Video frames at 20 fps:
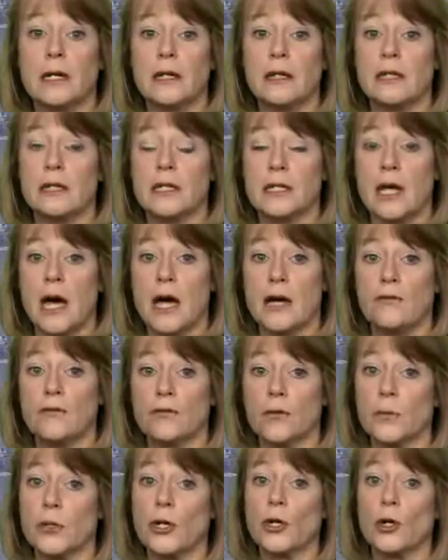at the site
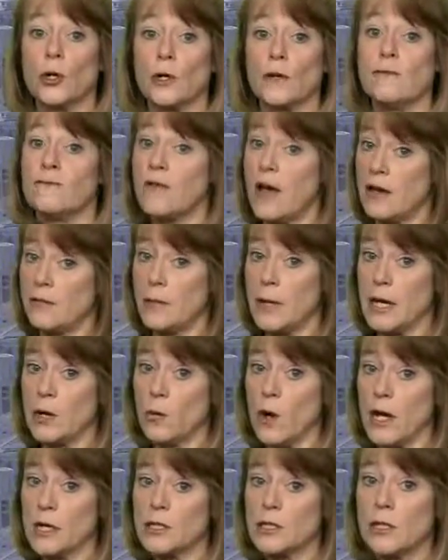from the current 5
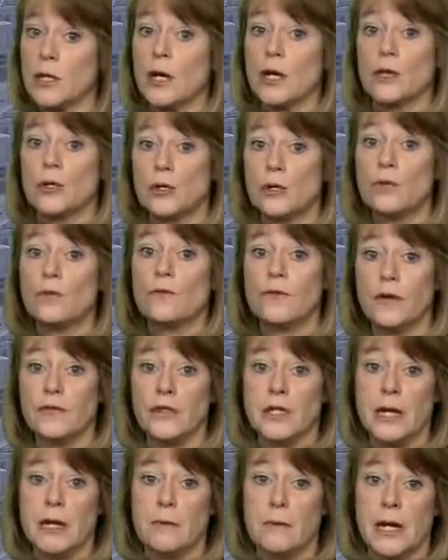megawatts to
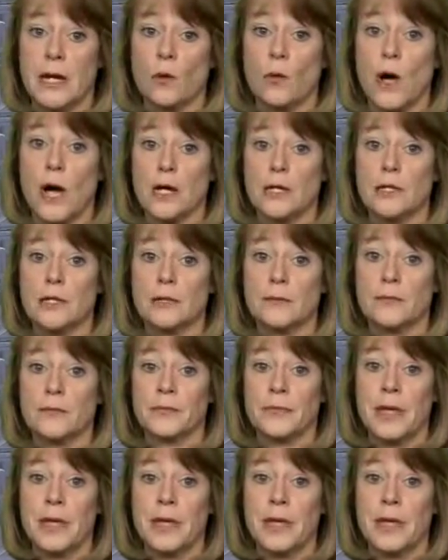15 megawatts.